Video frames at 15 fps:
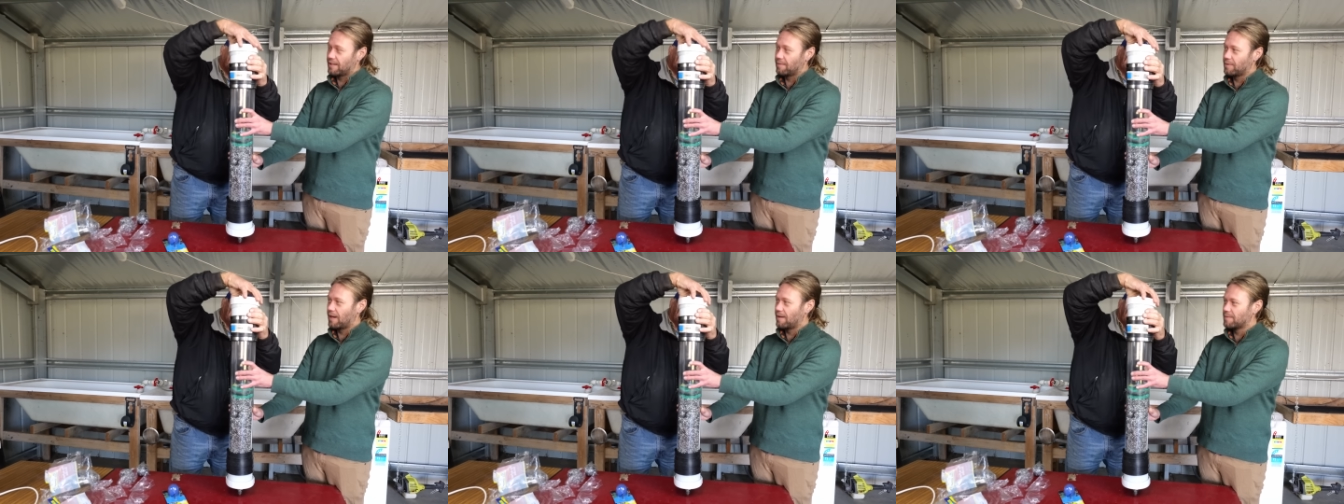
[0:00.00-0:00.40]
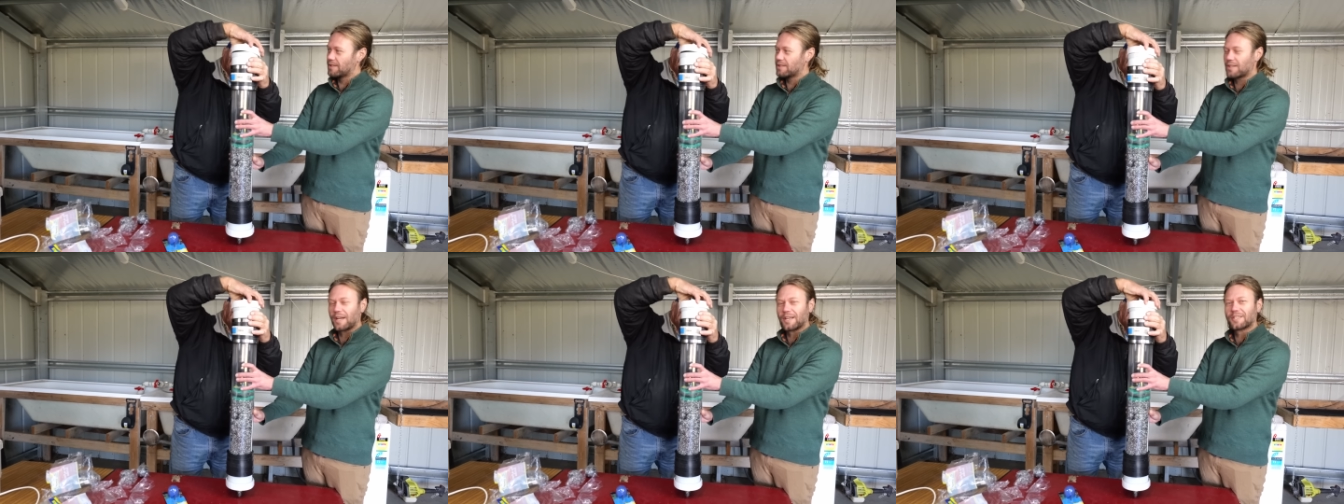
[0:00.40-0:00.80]
Sometimes
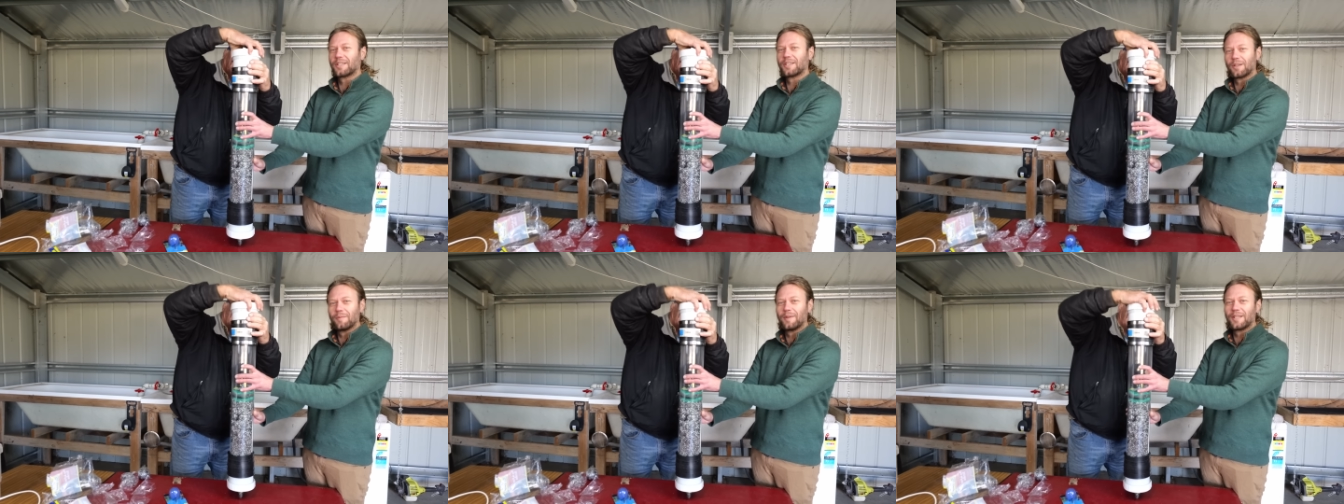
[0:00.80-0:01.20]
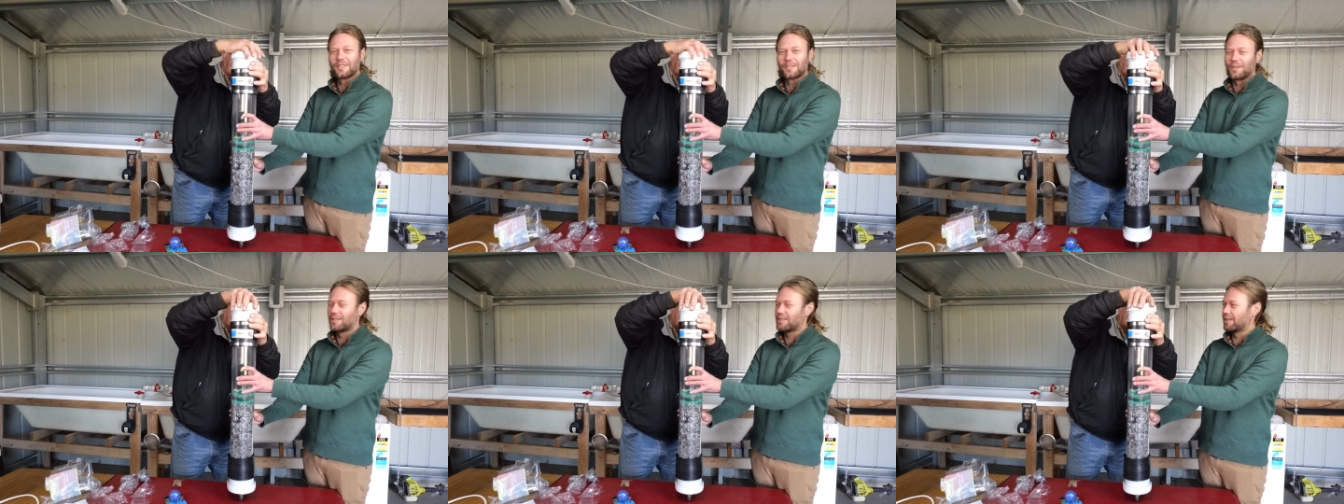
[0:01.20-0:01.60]
this takes a little bit of
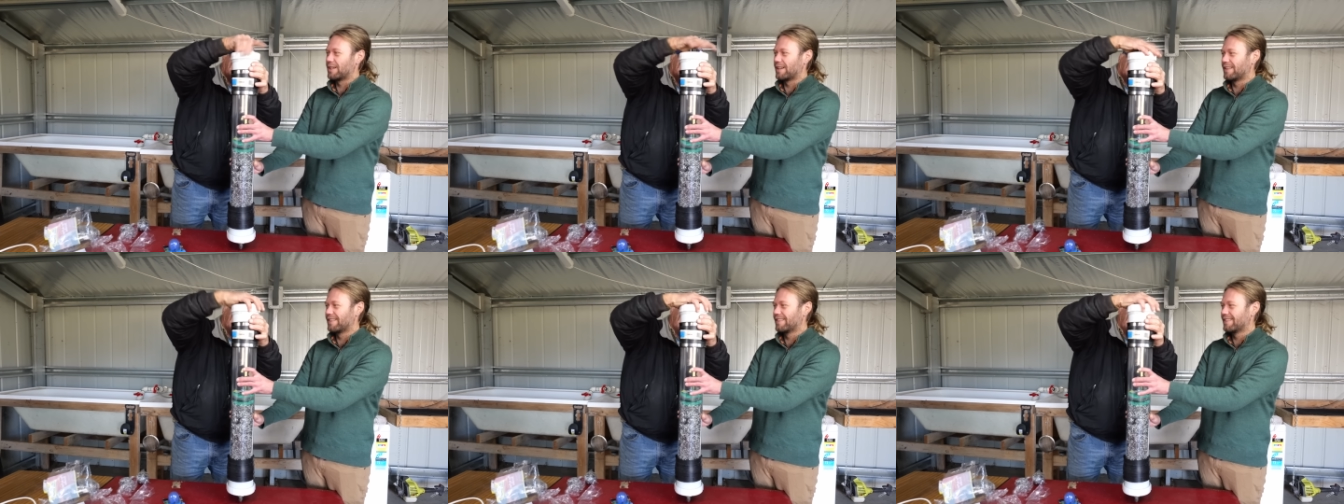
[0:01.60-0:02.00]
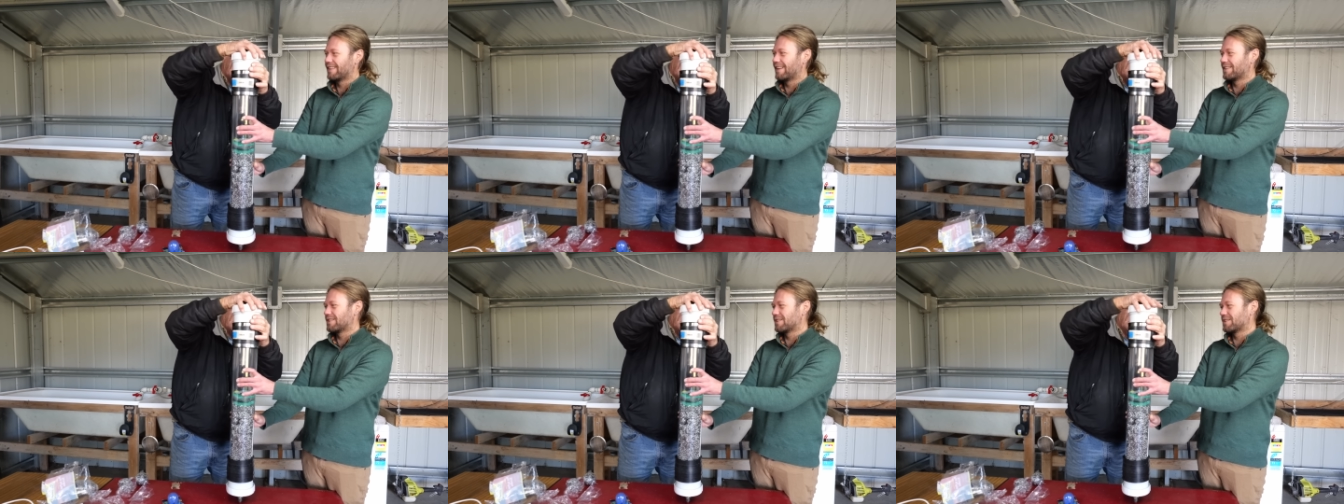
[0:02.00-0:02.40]
searching, and
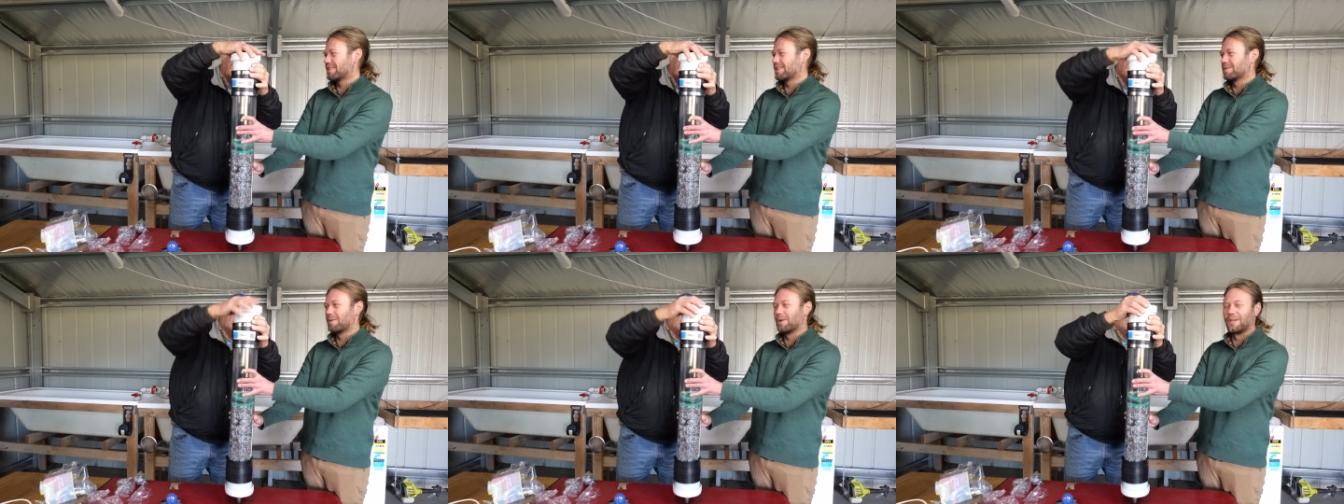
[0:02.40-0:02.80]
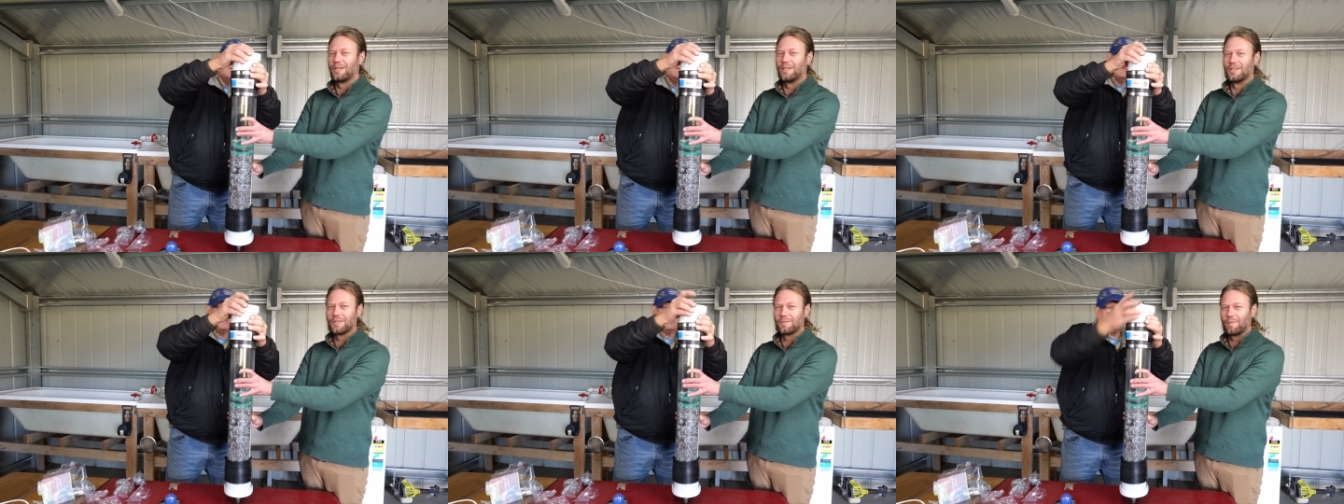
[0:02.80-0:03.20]
that just is what it is.